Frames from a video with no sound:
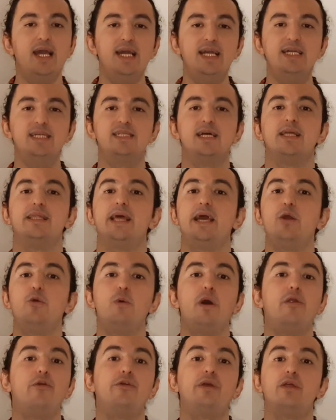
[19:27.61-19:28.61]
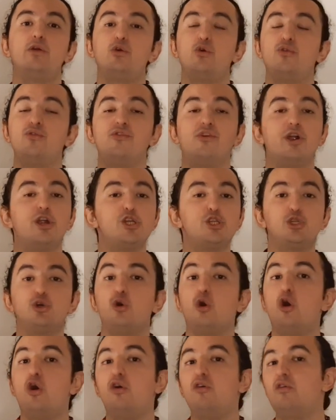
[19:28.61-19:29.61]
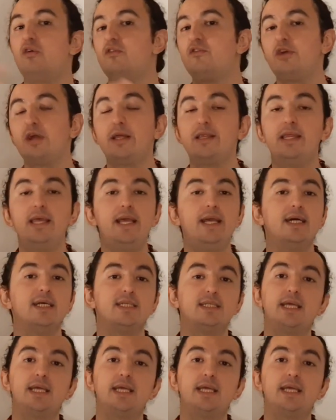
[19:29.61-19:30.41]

It's a day where you can converge all of the ideas,